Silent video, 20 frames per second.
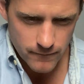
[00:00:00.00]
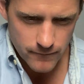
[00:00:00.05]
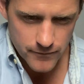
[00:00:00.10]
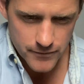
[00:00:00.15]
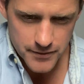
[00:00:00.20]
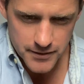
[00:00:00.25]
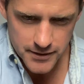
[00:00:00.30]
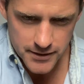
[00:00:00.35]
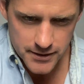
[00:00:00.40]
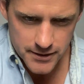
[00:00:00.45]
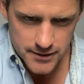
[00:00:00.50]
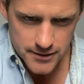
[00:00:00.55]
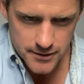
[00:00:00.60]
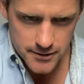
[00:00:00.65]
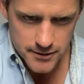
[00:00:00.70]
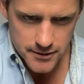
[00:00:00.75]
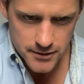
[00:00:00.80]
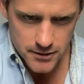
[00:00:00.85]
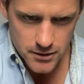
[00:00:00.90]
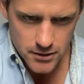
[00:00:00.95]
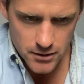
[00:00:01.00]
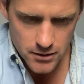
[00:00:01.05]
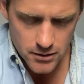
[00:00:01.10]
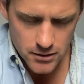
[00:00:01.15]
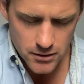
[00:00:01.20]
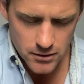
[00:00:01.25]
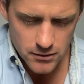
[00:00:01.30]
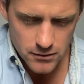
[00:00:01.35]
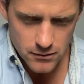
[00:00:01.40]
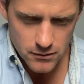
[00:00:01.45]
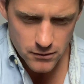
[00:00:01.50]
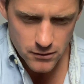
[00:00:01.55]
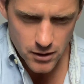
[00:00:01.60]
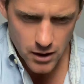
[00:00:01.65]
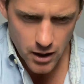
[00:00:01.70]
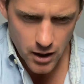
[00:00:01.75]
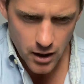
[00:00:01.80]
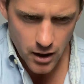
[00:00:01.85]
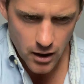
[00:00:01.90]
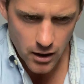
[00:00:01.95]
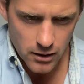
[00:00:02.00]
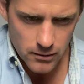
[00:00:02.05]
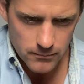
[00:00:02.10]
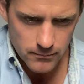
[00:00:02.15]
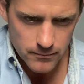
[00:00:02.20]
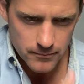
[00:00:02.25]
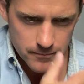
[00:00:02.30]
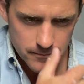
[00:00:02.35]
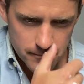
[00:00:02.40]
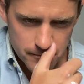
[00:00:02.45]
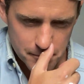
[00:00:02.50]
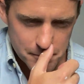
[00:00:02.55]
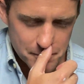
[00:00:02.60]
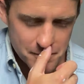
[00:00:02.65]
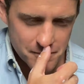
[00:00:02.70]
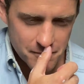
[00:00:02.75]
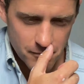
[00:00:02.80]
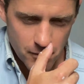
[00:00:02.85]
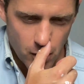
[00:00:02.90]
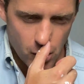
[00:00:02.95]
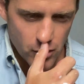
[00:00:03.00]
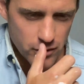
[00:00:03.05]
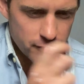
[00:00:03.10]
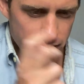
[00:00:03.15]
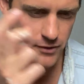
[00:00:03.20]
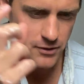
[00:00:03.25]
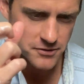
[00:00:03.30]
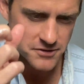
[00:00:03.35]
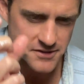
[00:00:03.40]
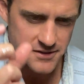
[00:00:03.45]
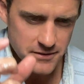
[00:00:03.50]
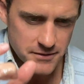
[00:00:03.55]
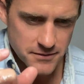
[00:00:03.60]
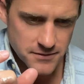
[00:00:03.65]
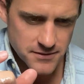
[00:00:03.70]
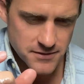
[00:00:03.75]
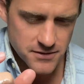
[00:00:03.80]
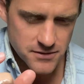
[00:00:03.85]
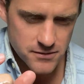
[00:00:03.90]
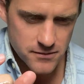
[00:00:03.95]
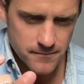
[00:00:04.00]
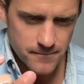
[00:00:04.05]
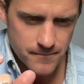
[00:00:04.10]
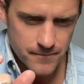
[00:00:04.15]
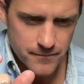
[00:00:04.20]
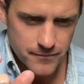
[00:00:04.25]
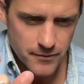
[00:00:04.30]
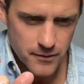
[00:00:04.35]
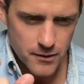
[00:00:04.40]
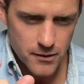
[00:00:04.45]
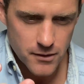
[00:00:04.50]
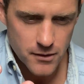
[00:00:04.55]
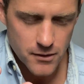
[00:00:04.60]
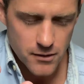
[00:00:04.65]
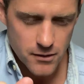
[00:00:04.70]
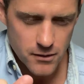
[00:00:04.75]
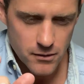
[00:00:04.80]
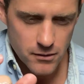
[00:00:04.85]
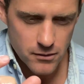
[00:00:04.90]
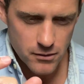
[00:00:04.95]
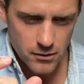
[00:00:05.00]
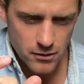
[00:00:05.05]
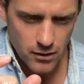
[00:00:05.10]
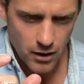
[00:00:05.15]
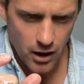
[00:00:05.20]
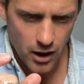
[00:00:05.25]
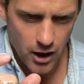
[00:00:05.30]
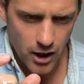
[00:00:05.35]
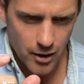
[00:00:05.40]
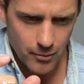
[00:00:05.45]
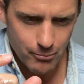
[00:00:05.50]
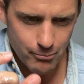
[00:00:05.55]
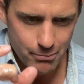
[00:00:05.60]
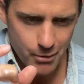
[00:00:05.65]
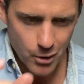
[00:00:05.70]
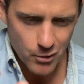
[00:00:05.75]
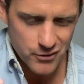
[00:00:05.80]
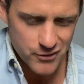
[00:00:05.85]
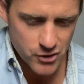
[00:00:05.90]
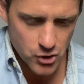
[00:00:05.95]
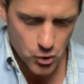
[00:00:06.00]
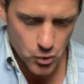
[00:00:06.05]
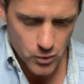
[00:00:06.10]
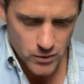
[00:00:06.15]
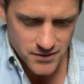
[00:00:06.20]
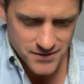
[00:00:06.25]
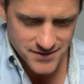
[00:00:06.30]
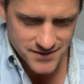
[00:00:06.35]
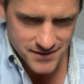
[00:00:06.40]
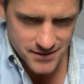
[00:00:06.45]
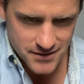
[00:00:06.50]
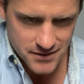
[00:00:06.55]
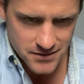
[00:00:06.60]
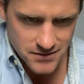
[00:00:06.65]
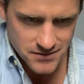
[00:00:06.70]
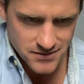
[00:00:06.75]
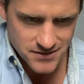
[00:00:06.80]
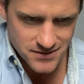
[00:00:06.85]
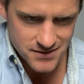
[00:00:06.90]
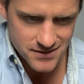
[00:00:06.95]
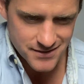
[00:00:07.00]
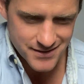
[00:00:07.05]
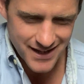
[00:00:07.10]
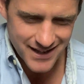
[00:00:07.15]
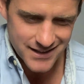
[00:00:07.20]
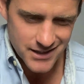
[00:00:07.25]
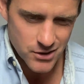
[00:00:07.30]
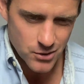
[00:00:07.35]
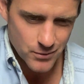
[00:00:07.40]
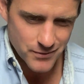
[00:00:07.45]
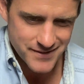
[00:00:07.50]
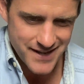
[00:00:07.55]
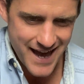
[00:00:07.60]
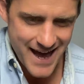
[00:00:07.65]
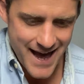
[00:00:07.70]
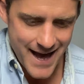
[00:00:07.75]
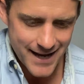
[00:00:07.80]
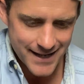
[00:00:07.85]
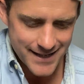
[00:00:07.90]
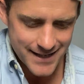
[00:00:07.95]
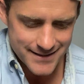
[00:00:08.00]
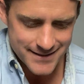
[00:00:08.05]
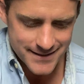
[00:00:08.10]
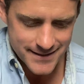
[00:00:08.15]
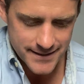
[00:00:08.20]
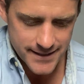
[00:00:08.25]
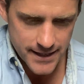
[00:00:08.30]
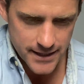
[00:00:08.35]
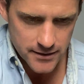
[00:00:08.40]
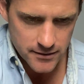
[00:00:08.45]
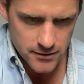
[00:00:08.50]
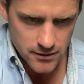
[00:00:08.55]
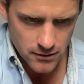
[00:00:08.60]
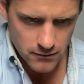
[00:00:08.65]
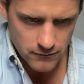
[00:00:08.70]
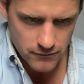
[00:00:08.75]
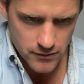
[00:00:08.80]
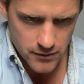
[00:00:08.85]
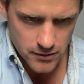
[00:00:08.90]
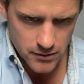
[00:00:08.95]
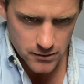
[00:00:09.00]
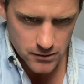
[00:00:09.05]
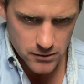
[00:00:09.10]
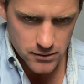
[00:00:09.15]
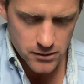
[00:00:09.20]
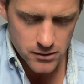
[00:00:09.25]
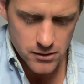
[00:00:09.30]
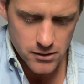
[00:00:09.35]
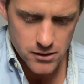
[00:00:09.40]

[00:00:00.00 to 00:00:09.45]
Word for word: the, um, all the verses, uh, both choruses, that little tag at the end of the